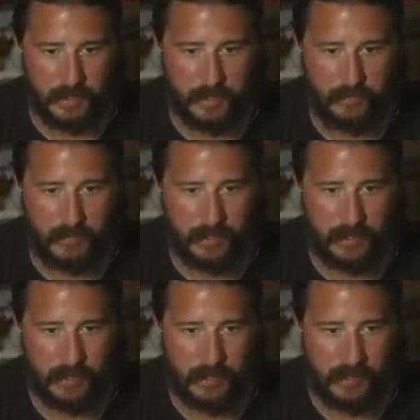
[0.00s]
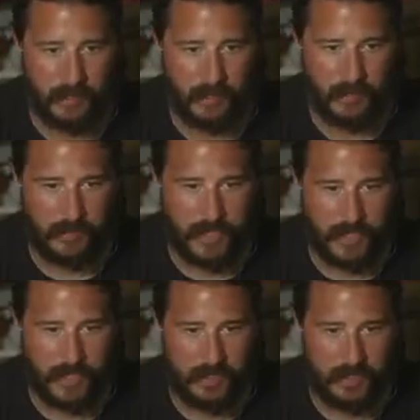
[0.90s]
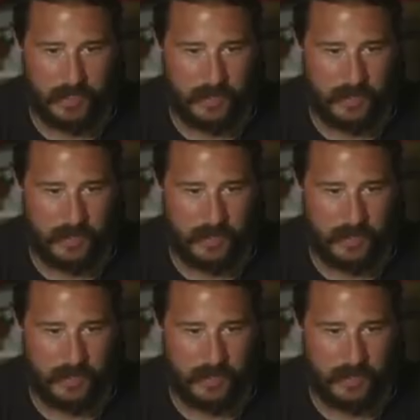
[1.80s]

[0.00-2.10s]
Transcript: If I could uh, sustain this